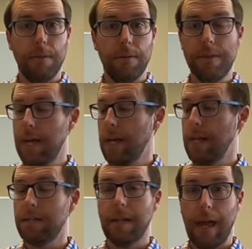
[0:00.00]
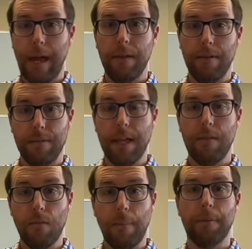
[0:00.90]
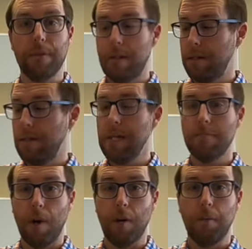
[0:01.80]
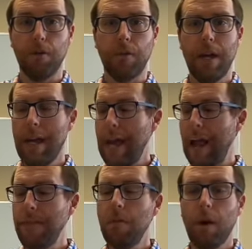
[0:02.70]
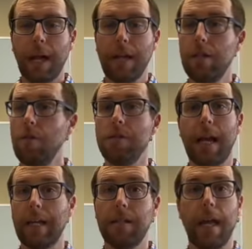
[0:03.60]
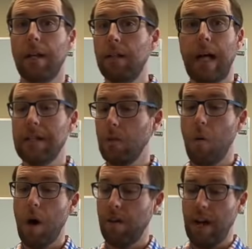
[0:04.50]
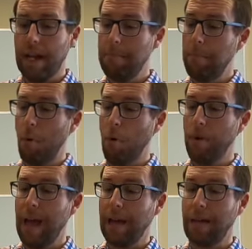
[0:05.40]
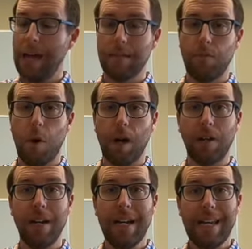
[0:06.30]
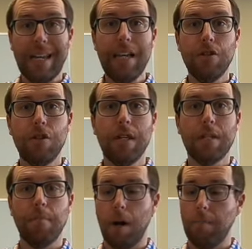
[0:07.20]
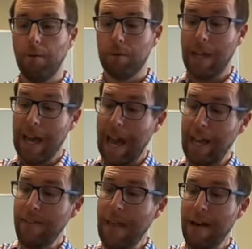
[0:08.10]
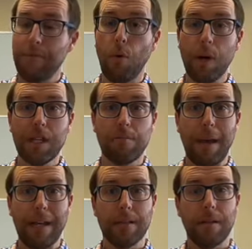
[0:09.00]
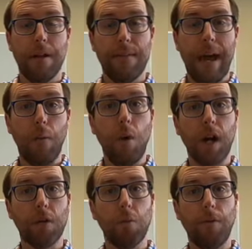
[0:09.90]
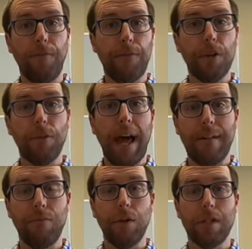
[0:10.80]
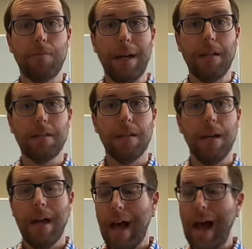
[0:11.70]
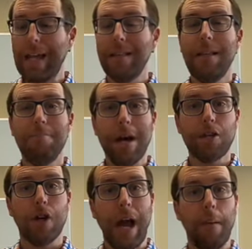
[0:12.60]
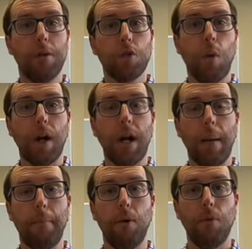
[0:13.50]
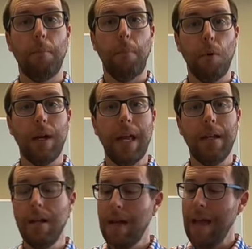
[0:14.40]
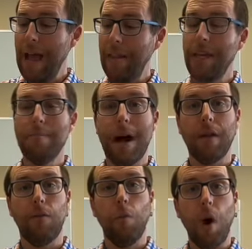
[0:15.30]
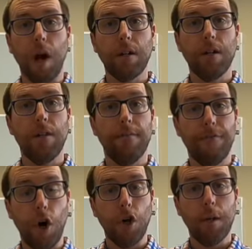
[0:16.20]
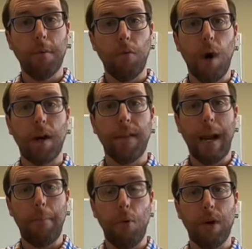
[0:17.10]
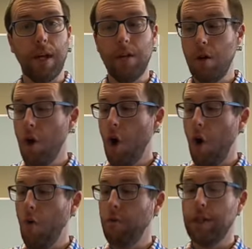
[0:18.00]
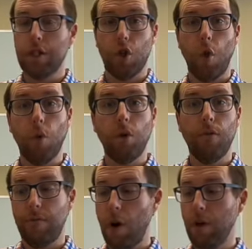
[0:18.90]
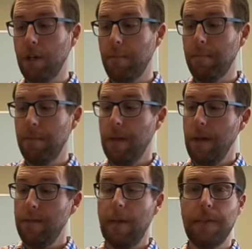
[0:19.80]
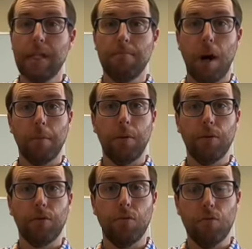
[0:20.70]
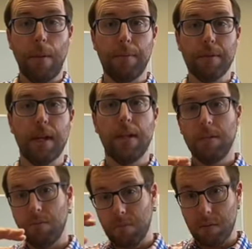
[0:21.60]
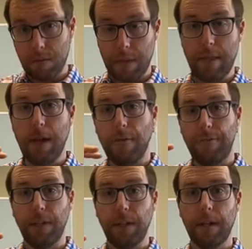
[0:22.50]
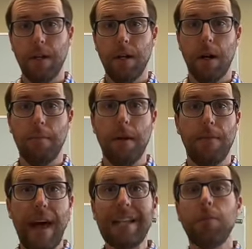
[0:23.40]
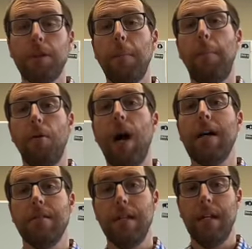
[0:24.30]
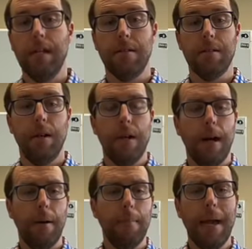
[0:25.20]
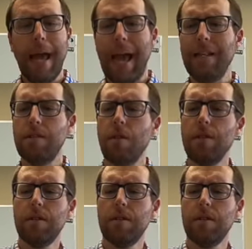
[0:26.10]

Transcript: that represents these marbles. And then what I can do is I can take a glass of water and I can pour that glass of water into these marbles. And in that void space, that water will fill that void space. I can then measure how much water I poured in, and the amount of water, the volume of water that I poured in, over the total volume that these marbles represent, that they're filling, that's what the porosity is. And so